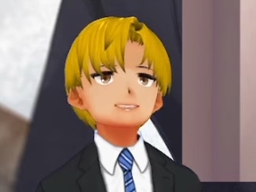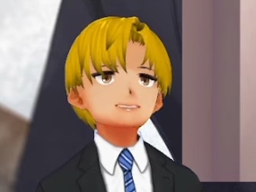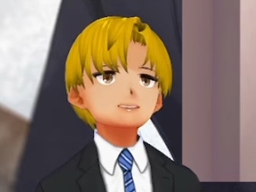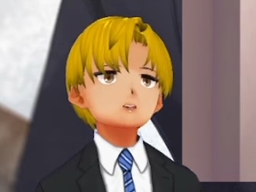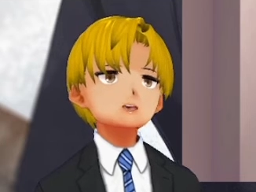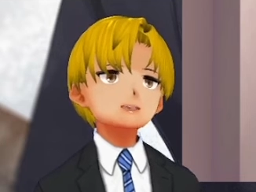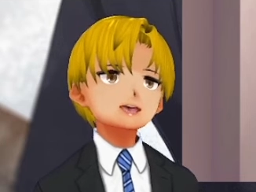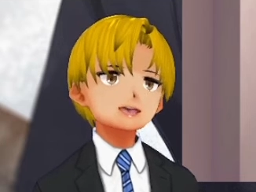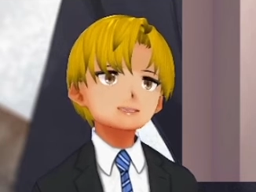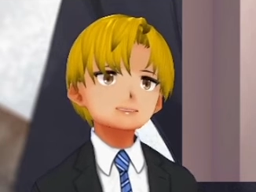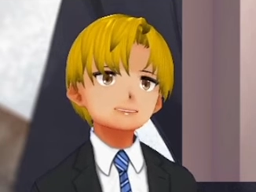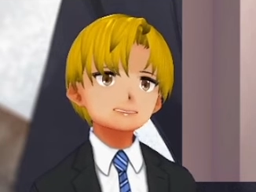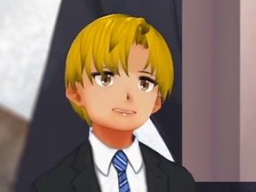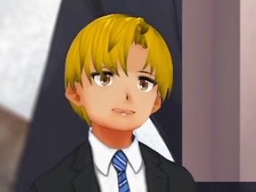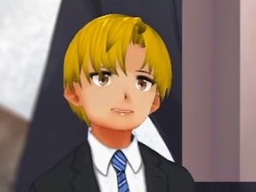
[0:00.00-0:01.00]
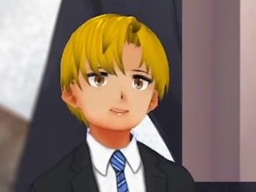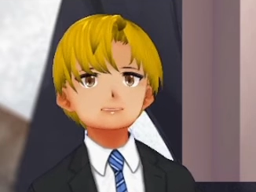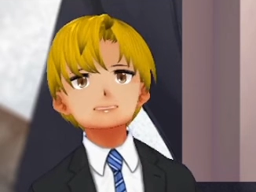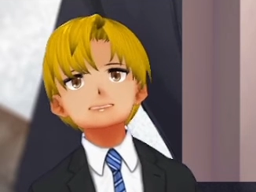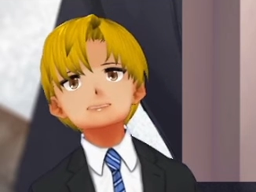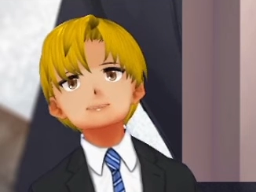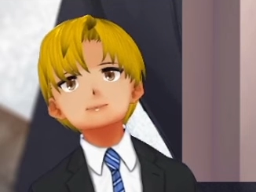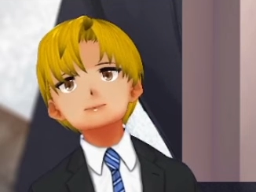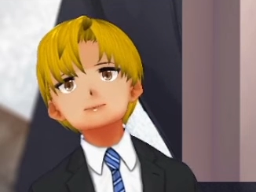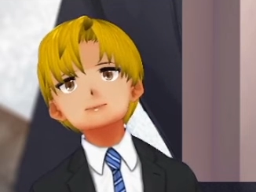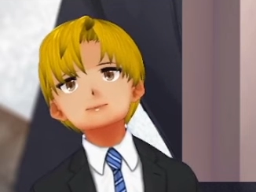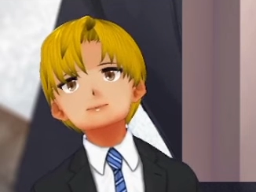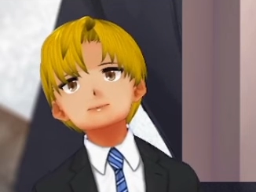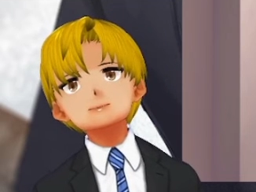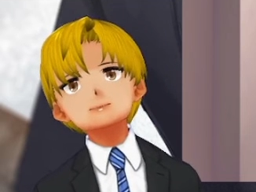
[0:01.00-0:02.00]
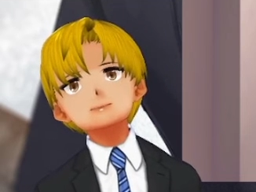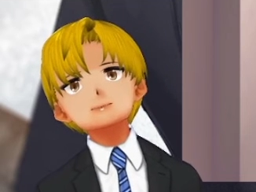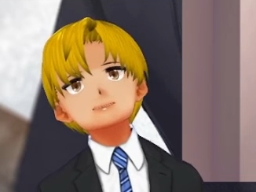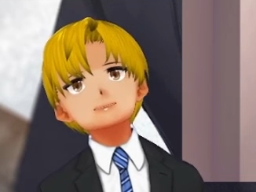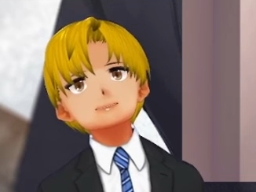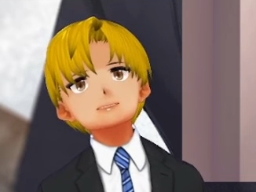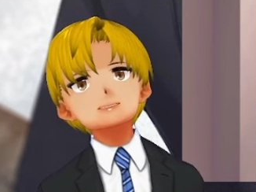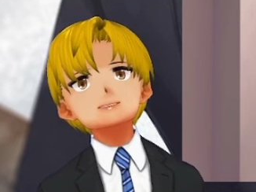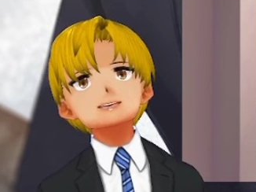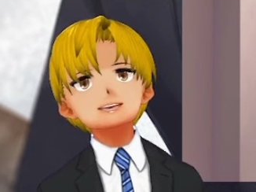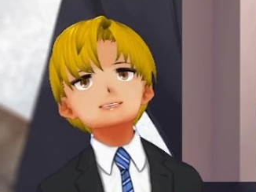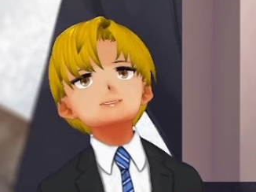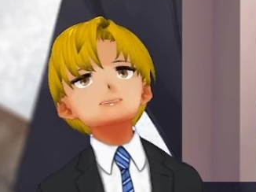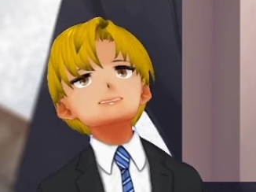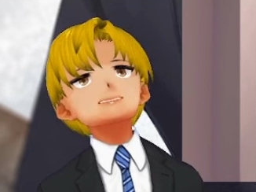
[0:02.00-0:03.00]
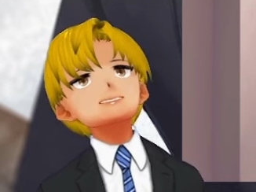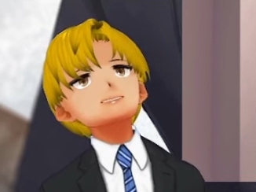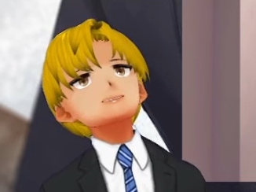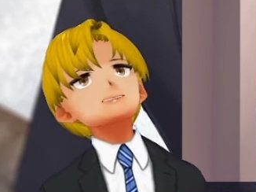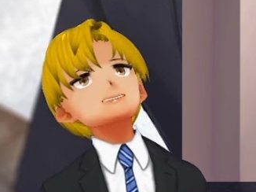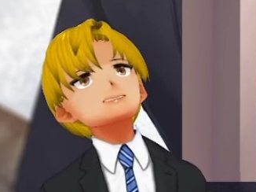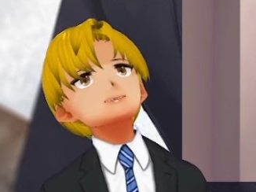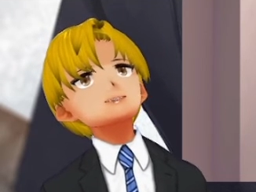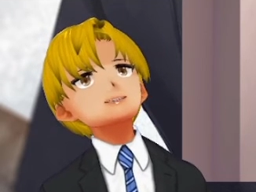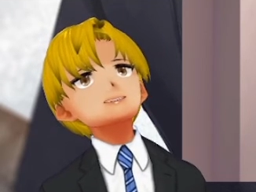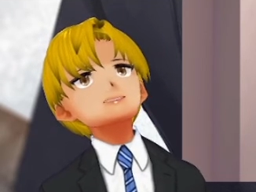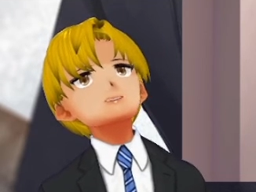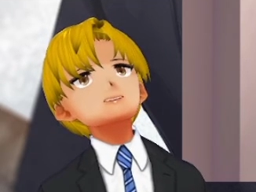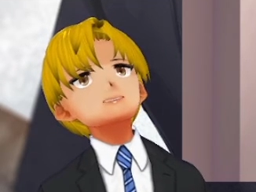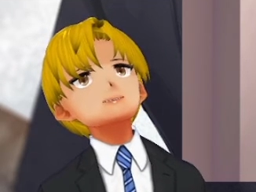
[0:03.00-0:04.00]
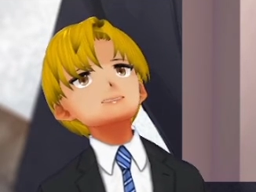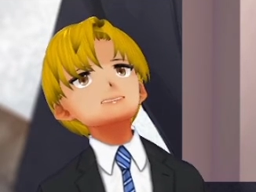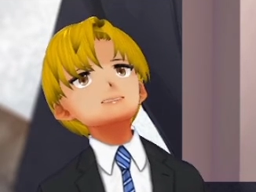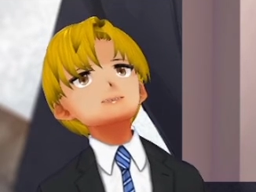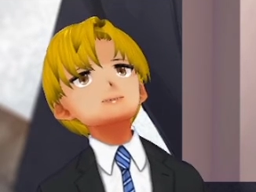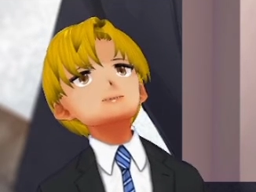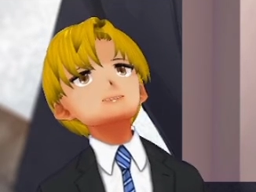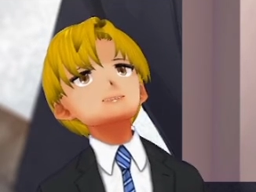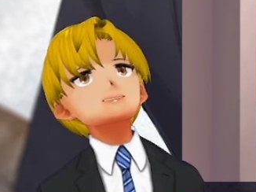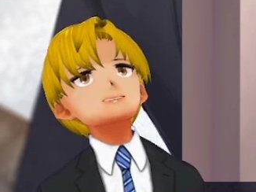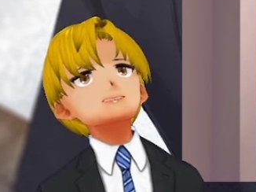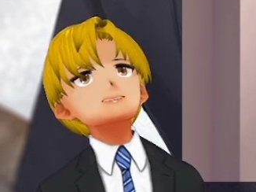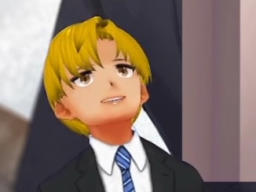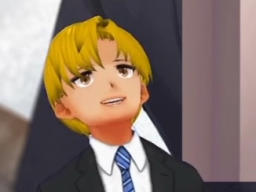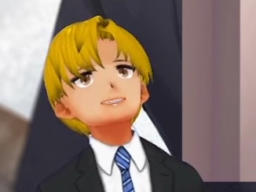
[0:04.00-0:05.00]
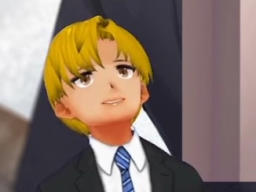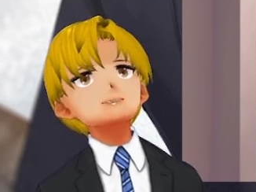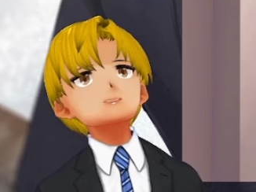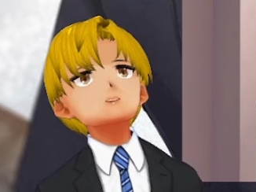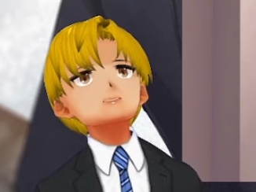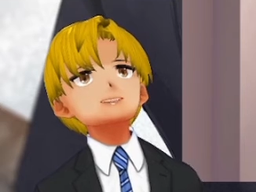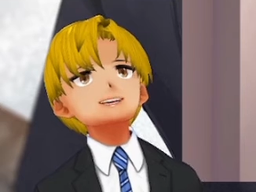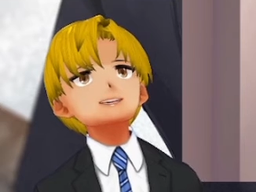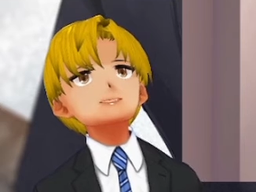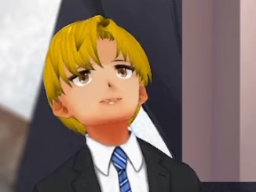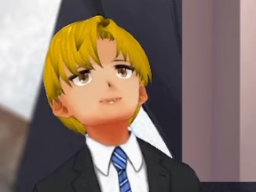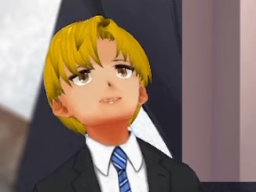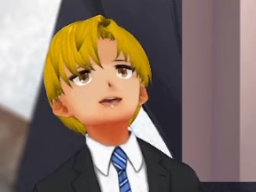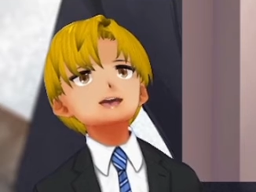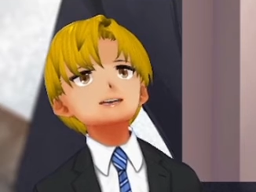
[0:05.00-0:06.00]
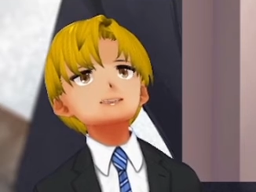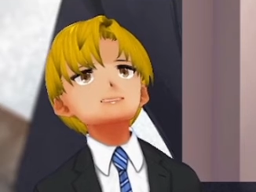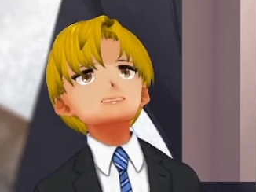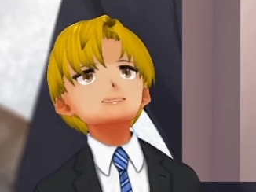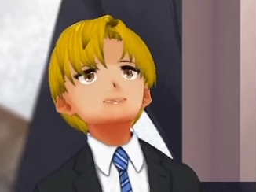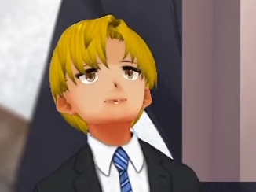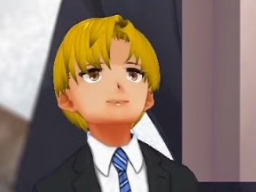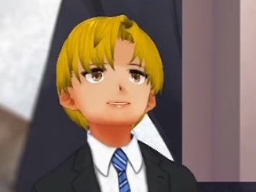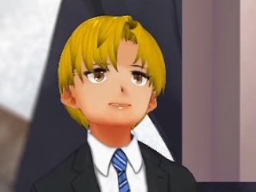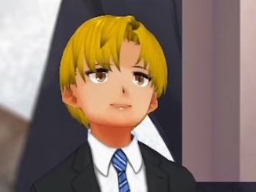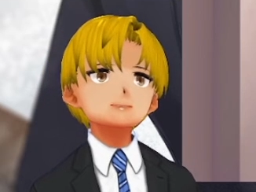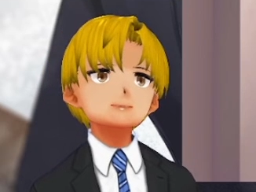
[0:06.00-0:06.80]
romantic, cutie. But the capacity at which each person is ready to do that might be different.